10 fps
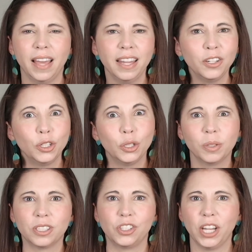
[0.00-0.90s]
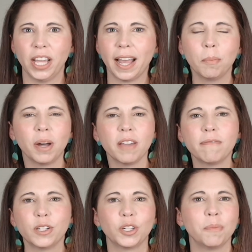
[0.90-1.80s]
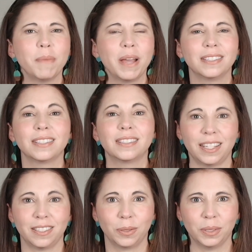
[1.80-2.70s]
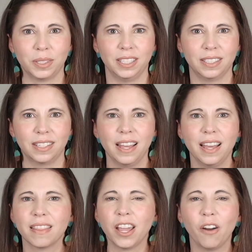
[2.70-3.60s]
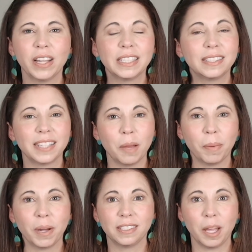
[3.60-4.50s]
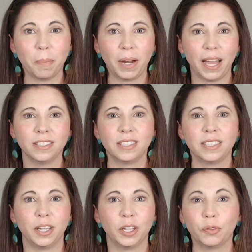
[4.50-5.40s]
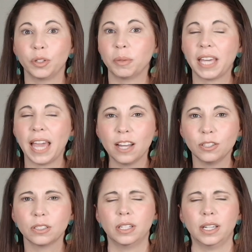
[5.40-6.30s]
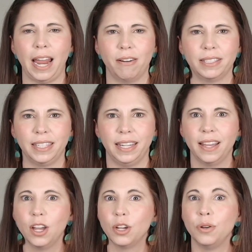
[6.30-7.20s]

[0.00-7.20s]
Then you want to check out my Photo Mess Success courses. They are a step-by-step plan to take you from chaos to clarity.